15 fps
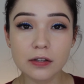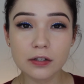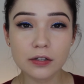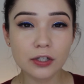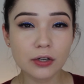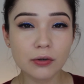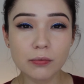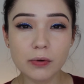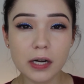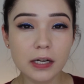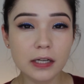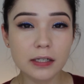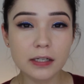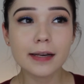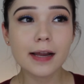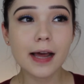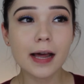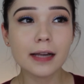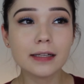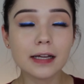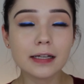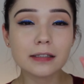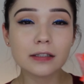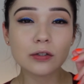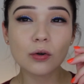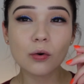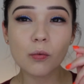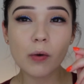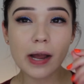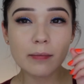the new one, it had like
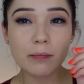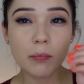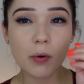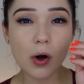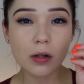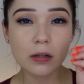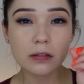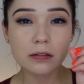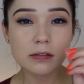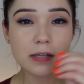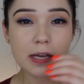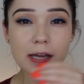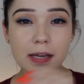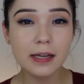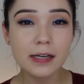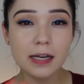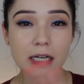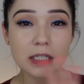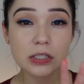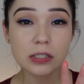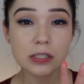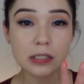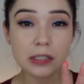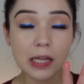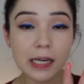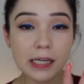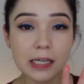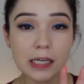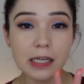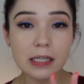little white balls and I just didn't
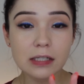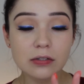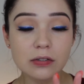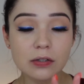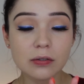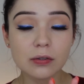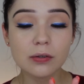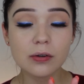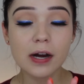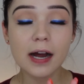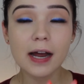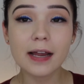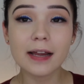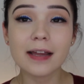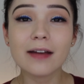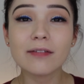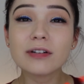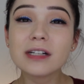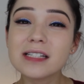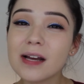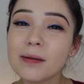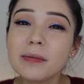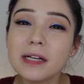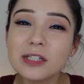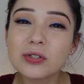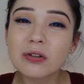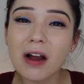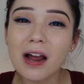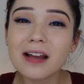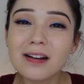like it. So every time I
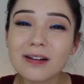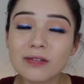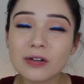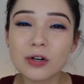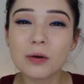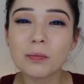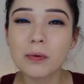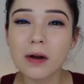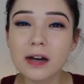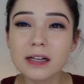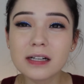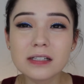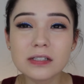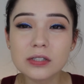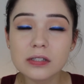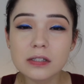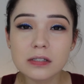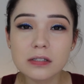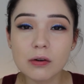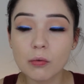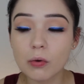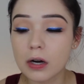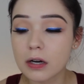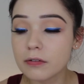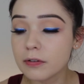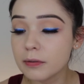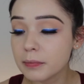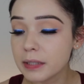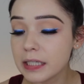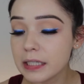try a CoverGirl product, it just doesn't work
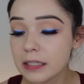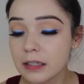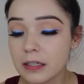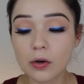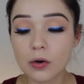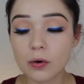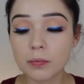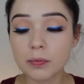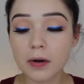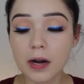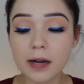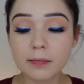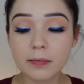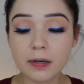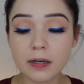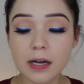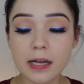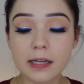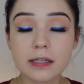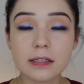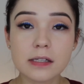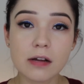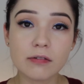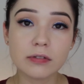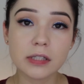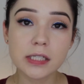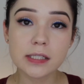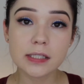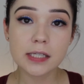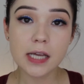for me. So primer, I can
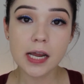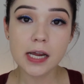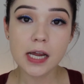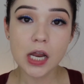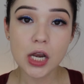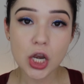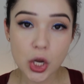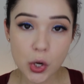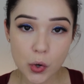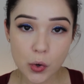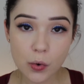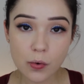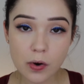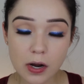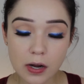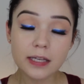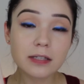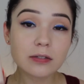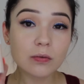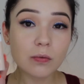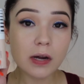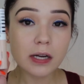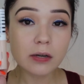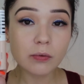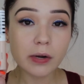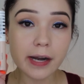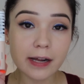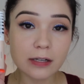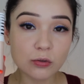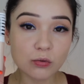definitely say no. This one,
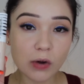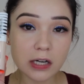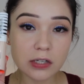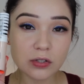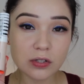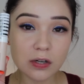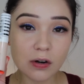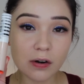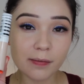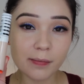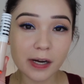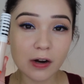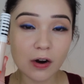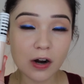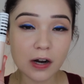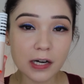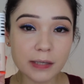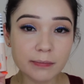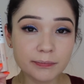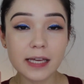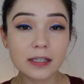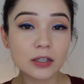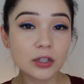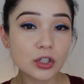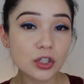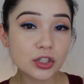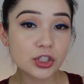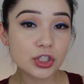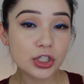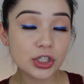when I swatched it on my arm, it
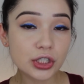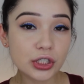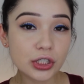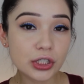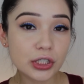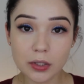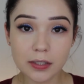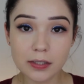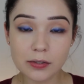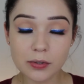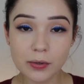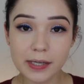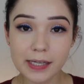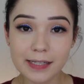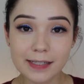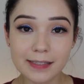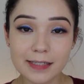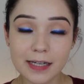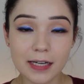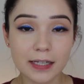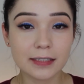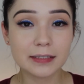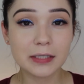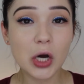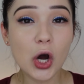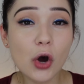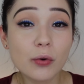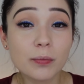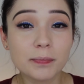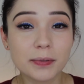looked good. So let's go ahead and
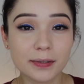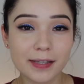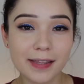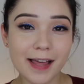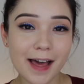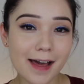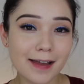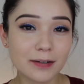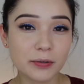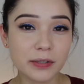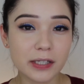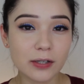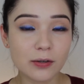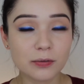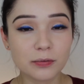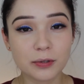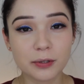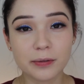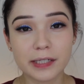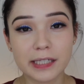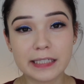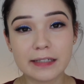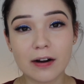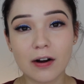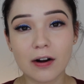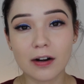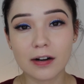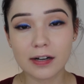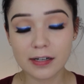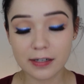hope that we don't ruin
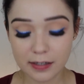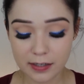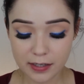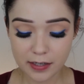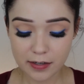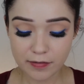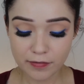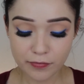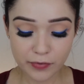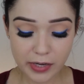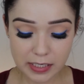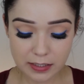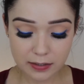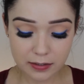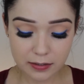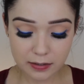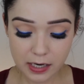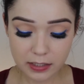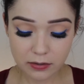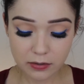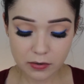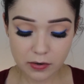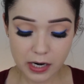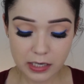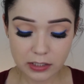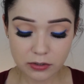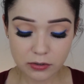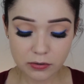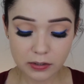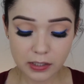our face. All right, so I
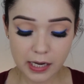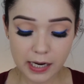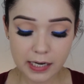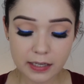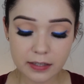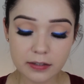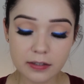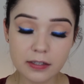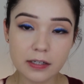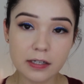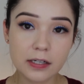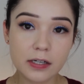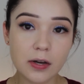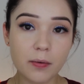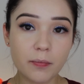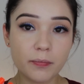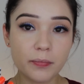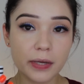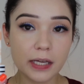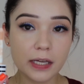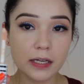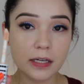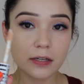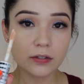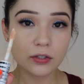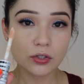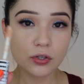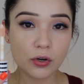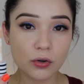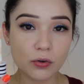do like the
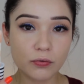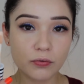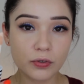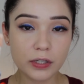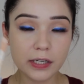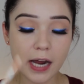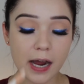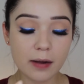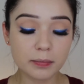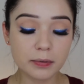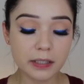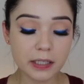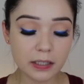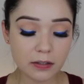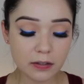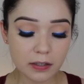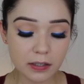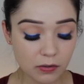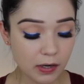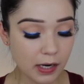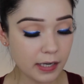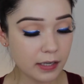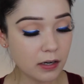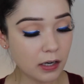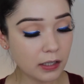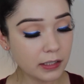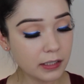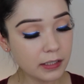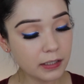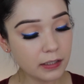Big Doe Foot Applicator. So I
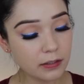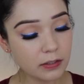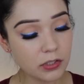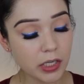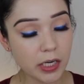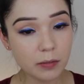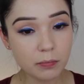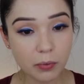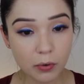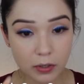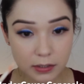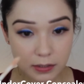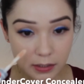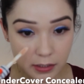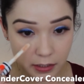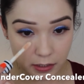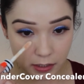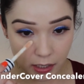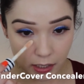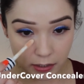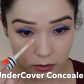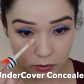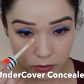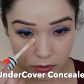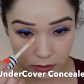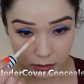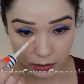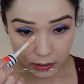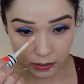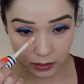got it in the shade Porcelain. I
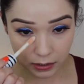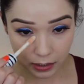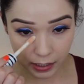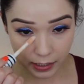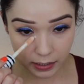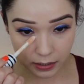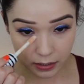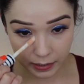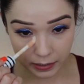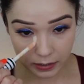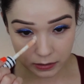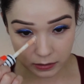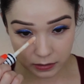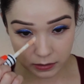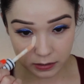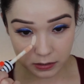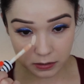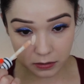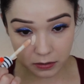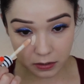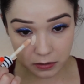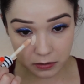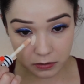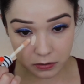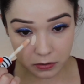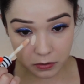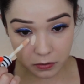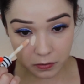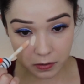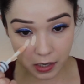usually like my concealers
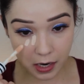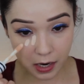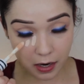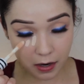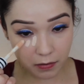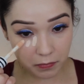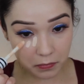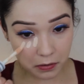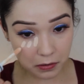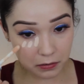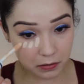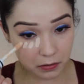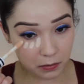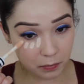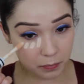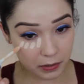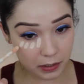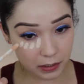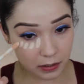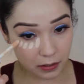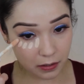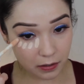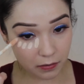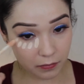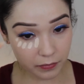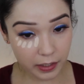to have a little bit of